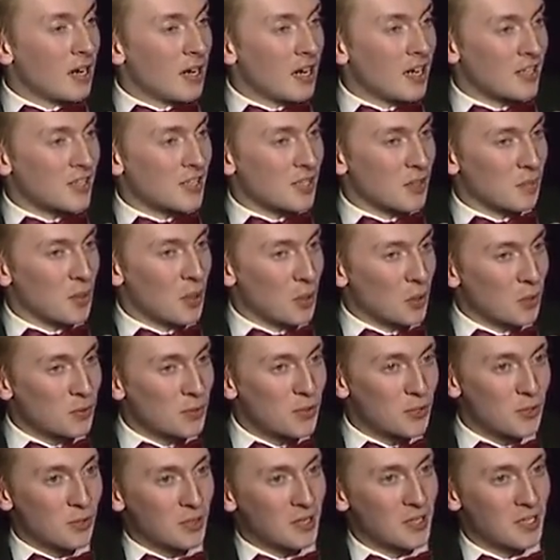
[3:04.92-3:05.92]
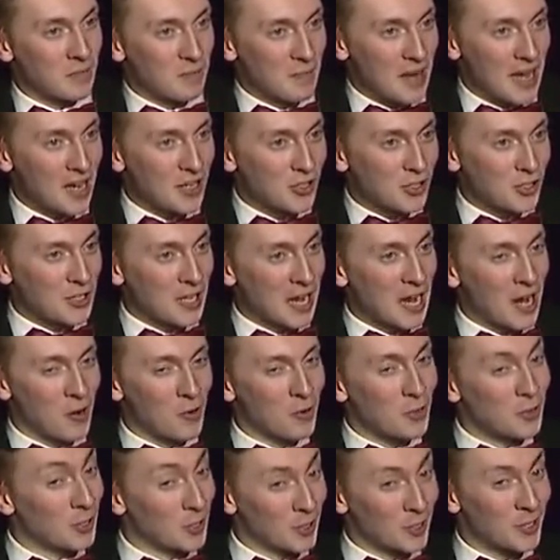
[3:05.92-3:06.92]
I suppose you can imagine
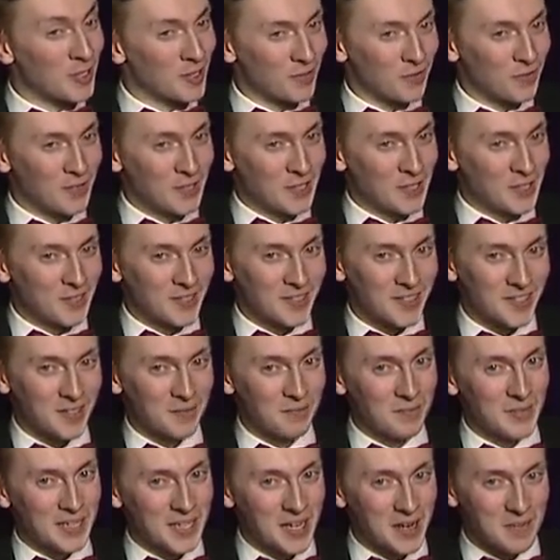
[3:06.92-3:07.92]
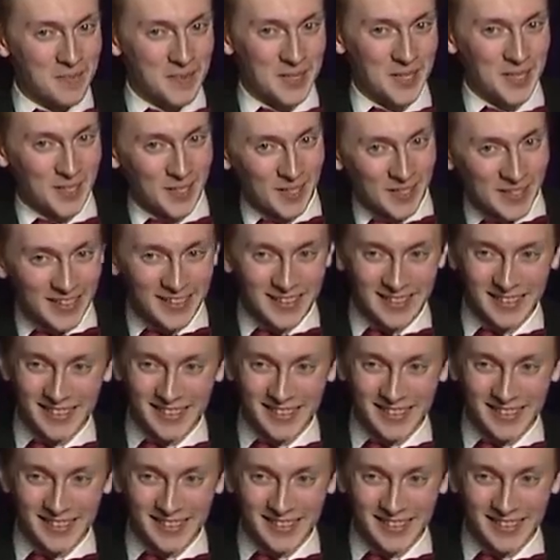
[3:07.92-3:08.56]
how good it feels to be up here.